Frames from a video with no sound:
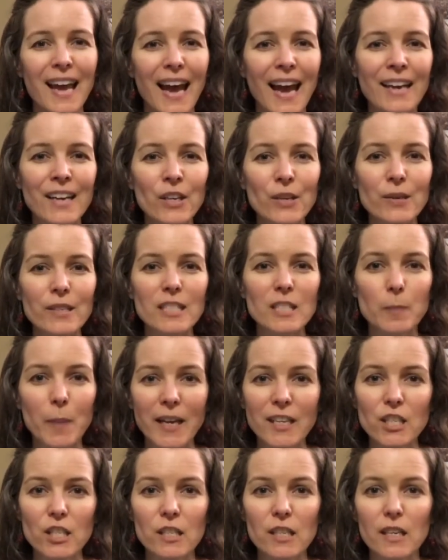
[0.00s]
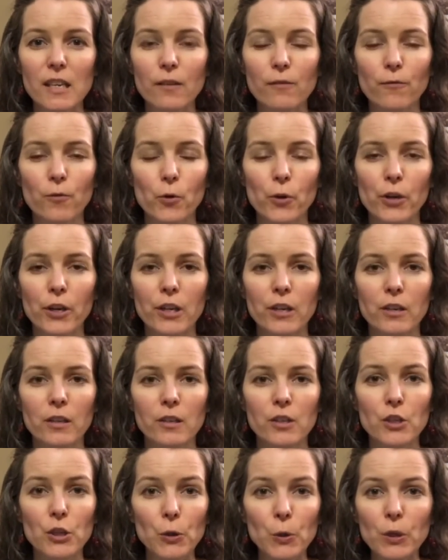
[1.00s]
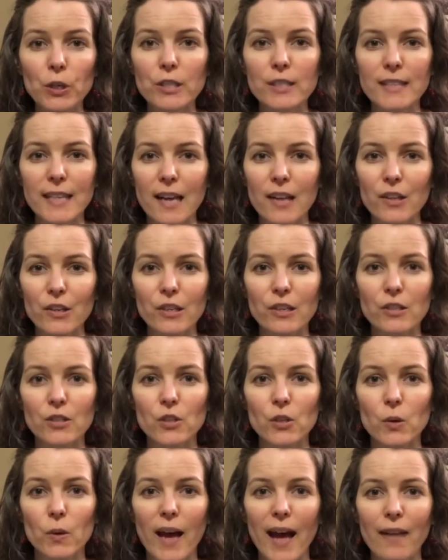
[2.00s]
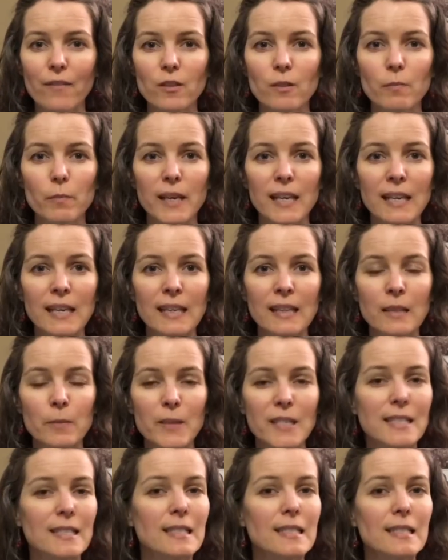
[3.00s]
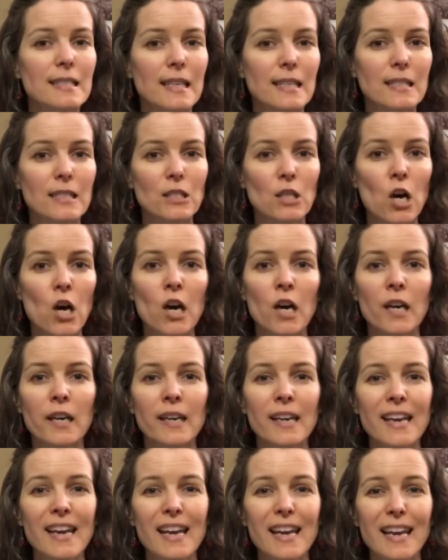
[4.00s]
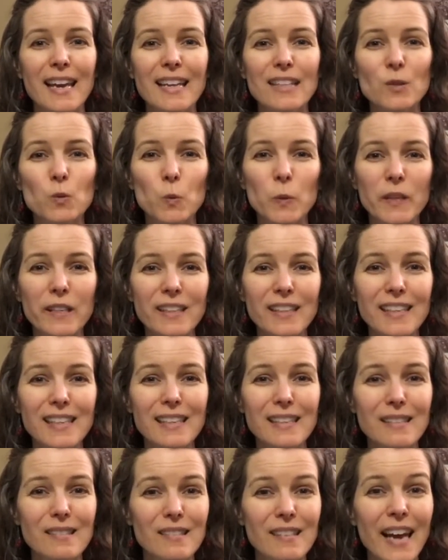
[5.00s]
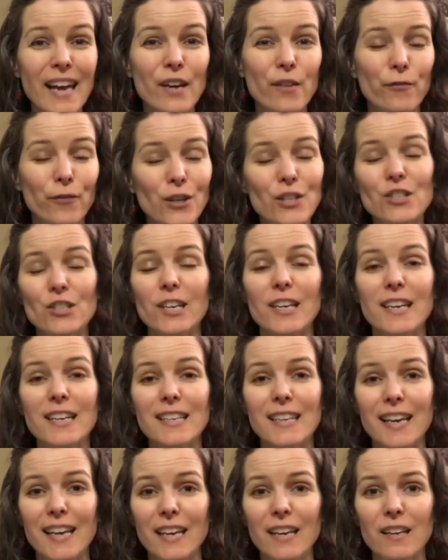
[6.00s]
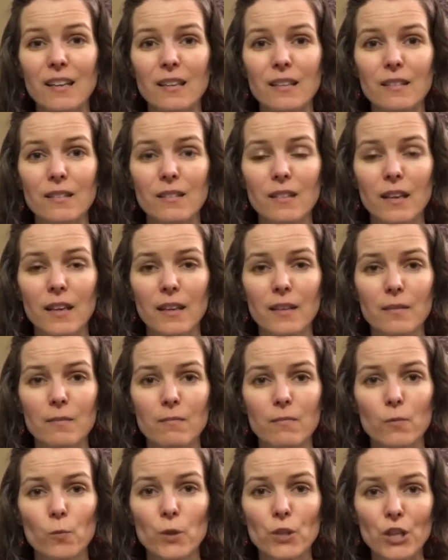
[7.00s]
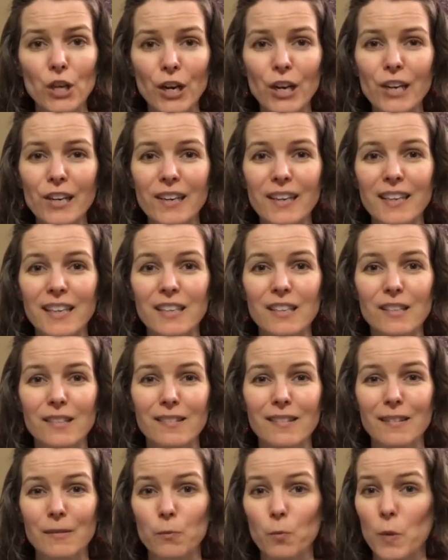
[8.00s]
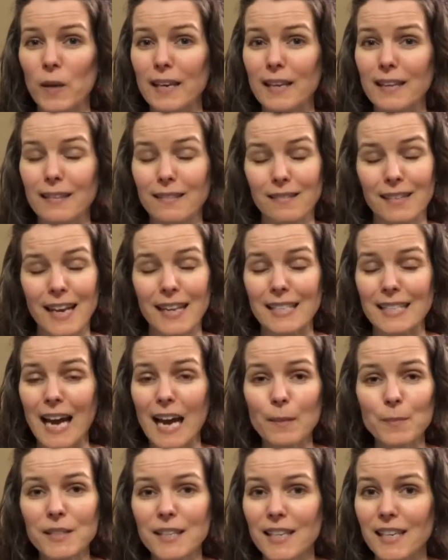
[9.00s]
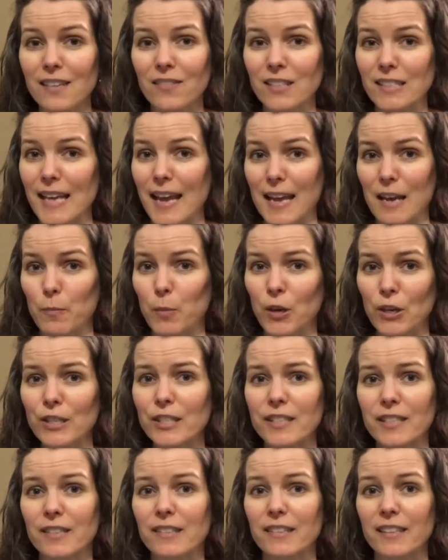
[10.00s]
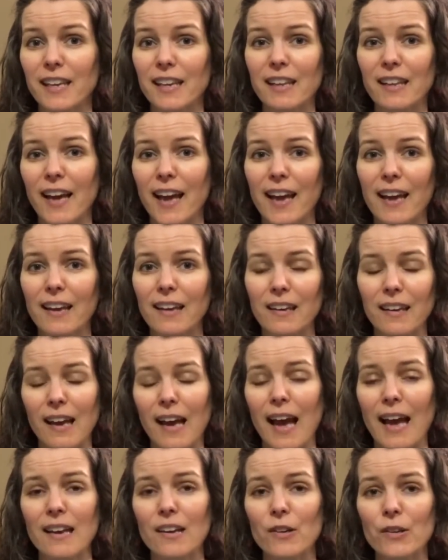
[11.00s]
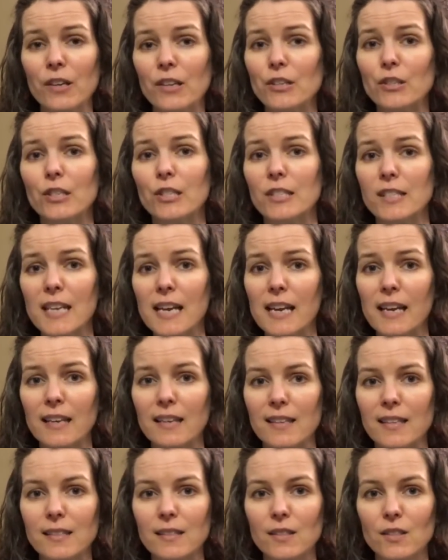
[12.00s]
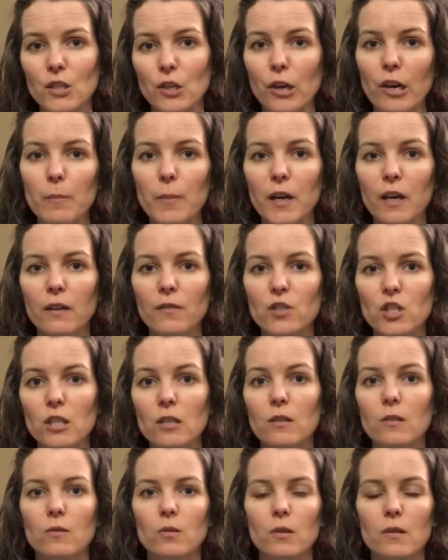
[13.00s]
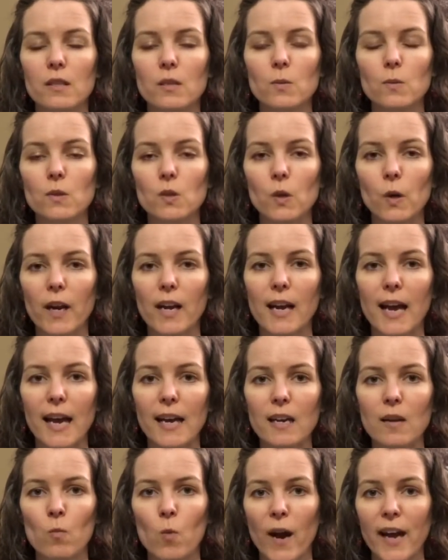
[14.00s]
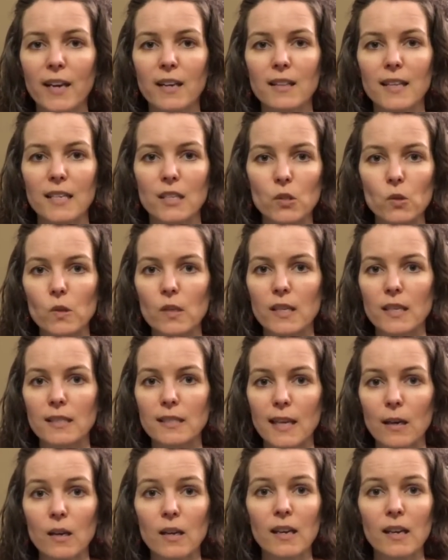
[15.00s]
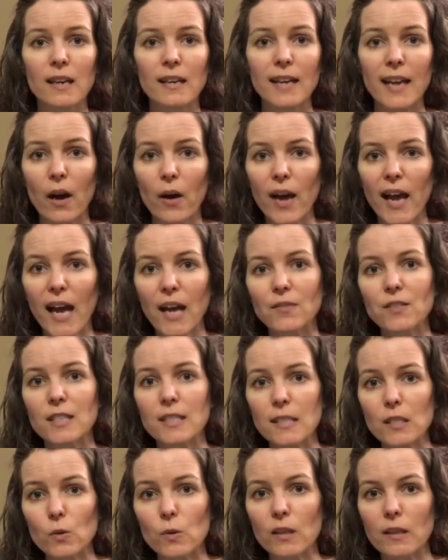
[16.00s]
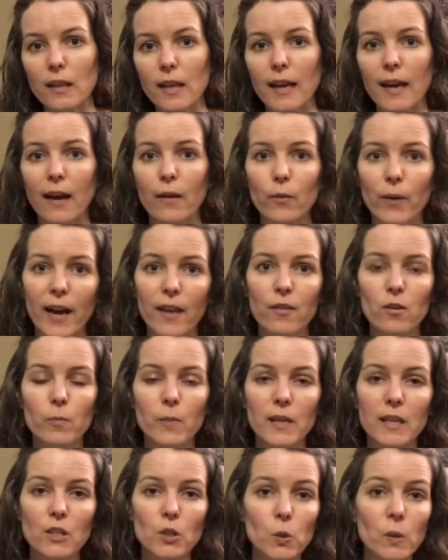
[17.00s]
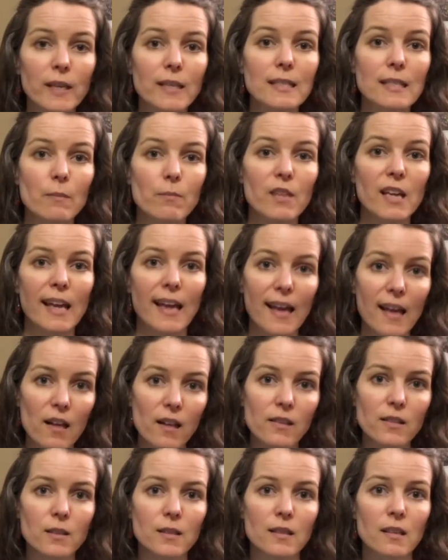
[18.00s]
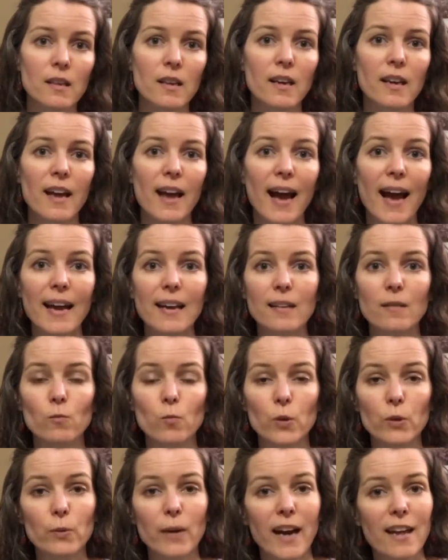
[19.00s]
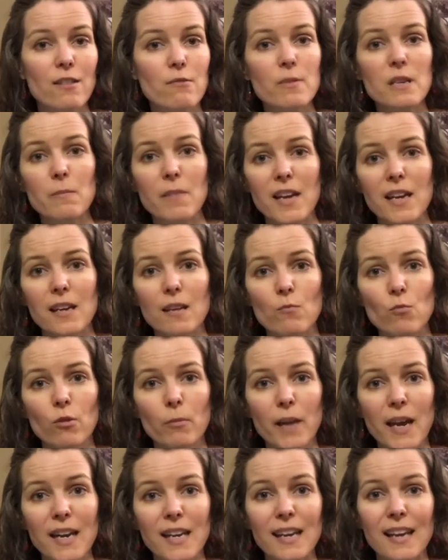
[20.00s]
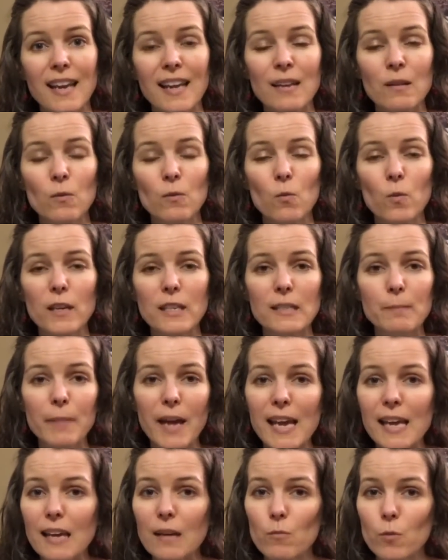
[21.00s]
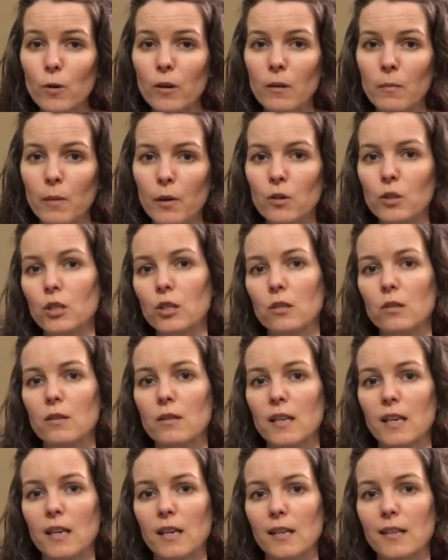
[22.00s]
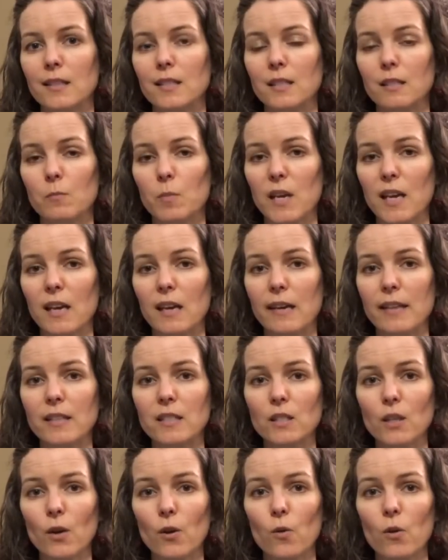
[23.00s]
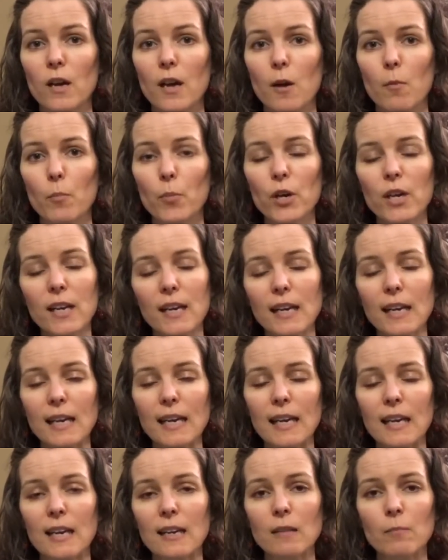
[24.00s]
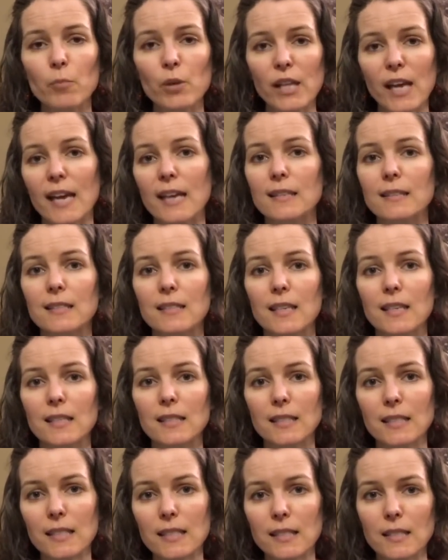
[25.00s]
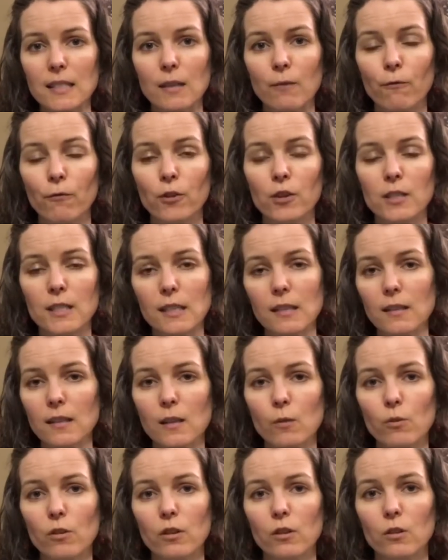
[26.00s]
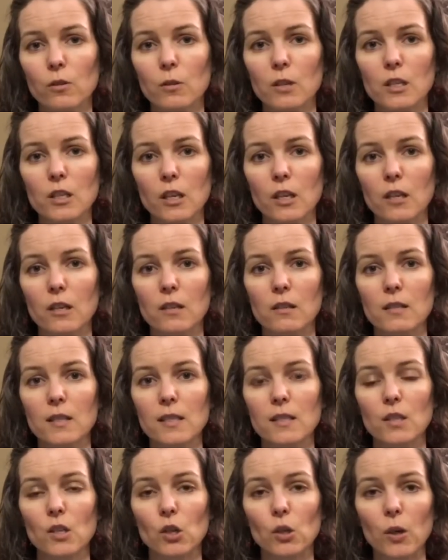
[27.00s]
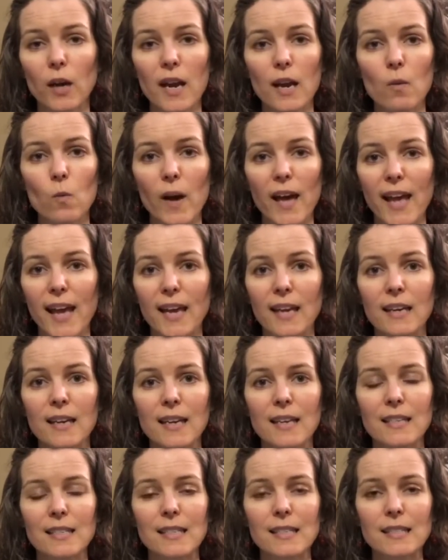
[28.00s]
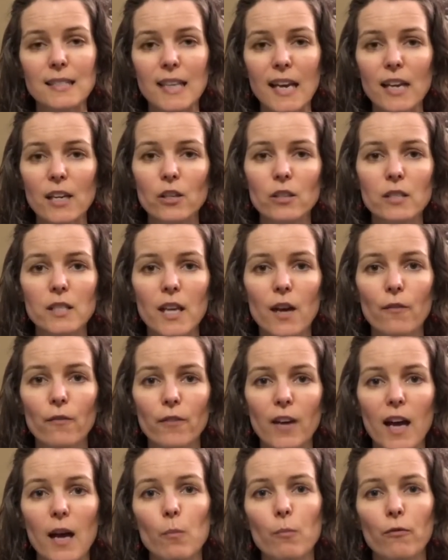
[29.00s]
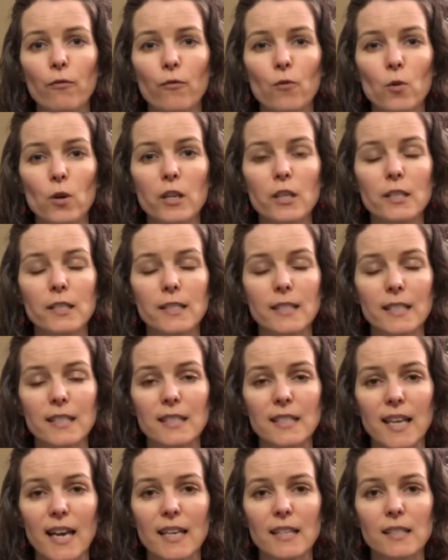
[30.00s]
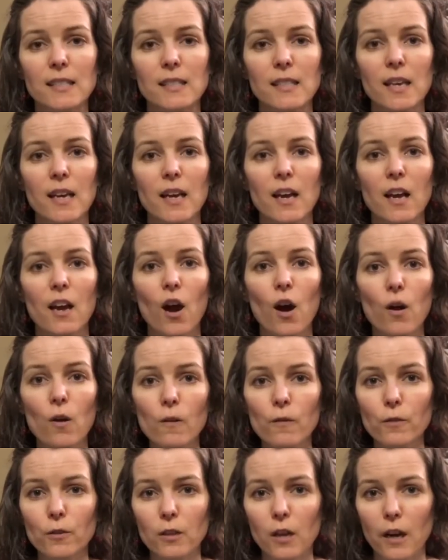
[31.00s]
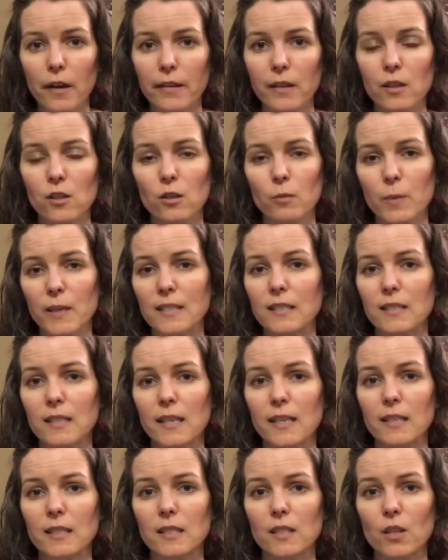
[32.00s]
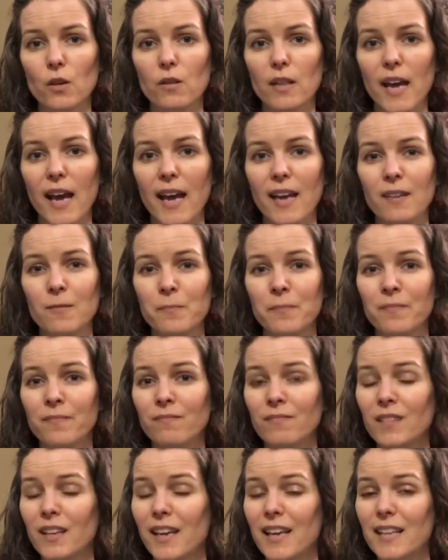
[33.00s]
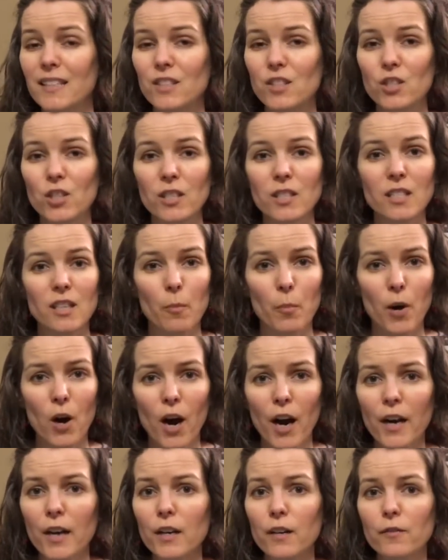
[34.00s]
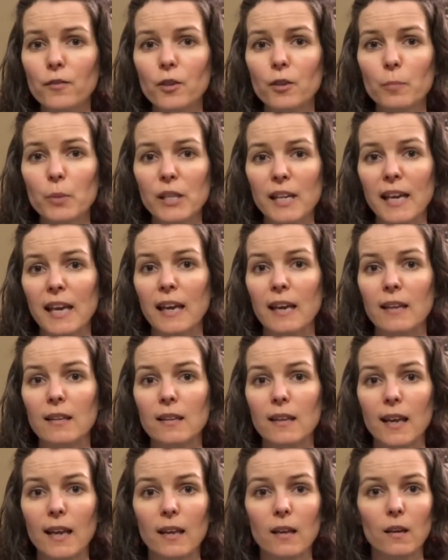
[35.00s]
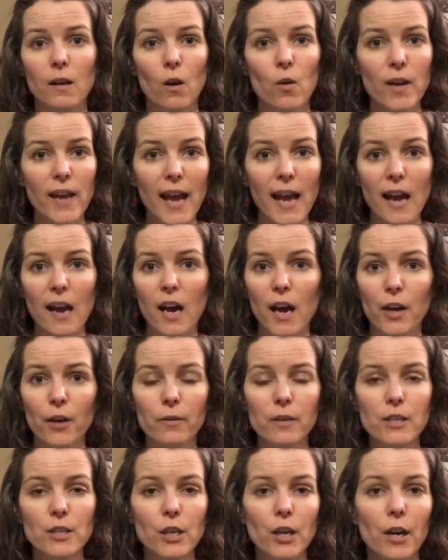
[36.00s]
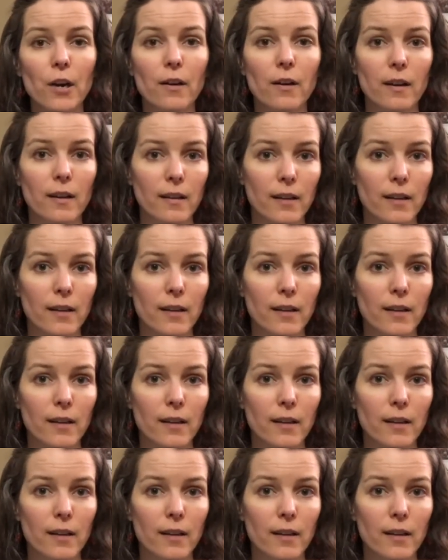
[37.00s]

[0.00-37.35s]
I know especially for newer sellers who haven't been in the business as long, it's really kind of frustrating to get a, a return and we at times can even take it personally like i don't understand this is a great pair of shoes or this was a great item why did they do this now i have to deal with it i'd rather be doing something else i would rather be making more money and we make it more emotional than it needs to be and so putting in place a system for dealing with your returns is a great way to set yourself up for success overall in your business so that it's just a part of your plan that, okay, I got a return.